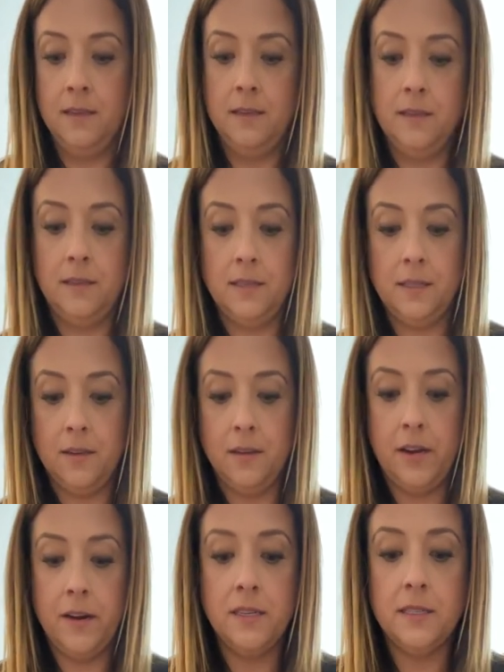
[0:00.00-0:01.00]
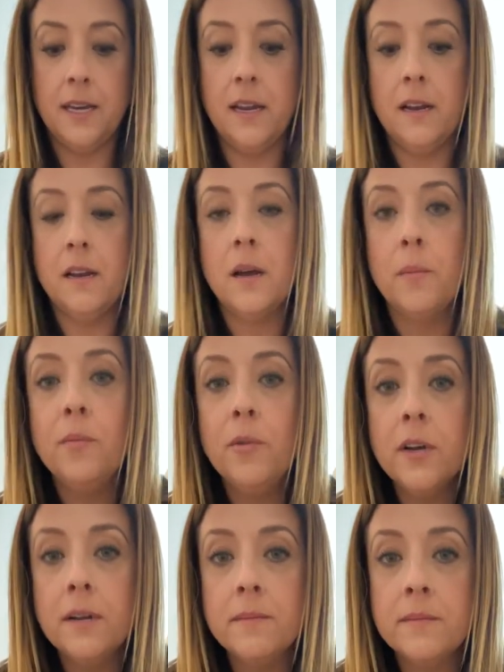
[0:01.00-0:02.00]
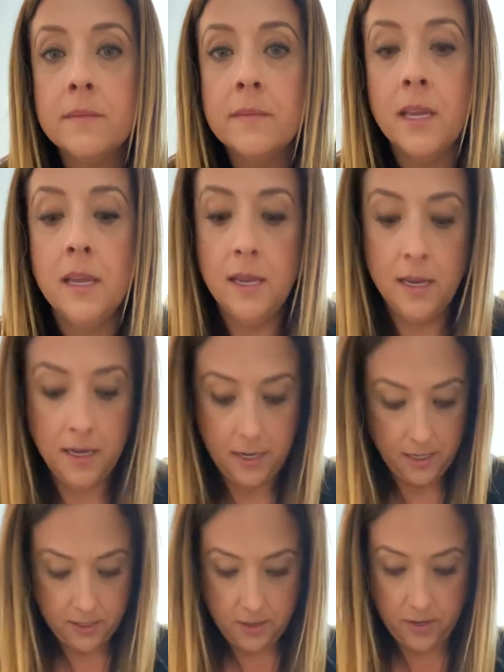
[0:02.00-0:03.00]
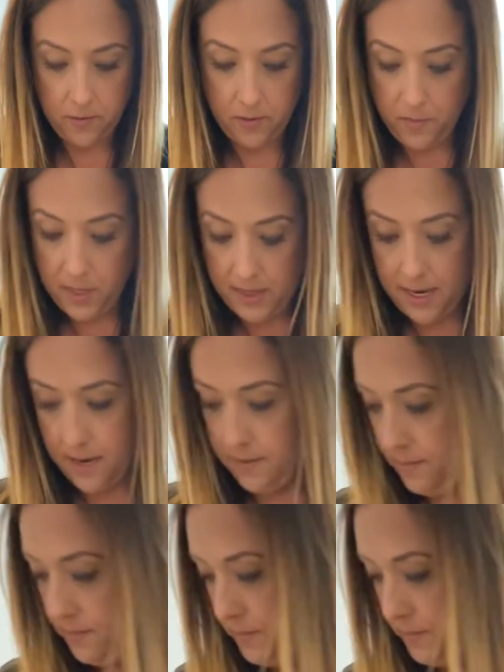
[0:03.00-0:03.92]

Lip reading: So here I just added a couple more. So you're gonna repeat that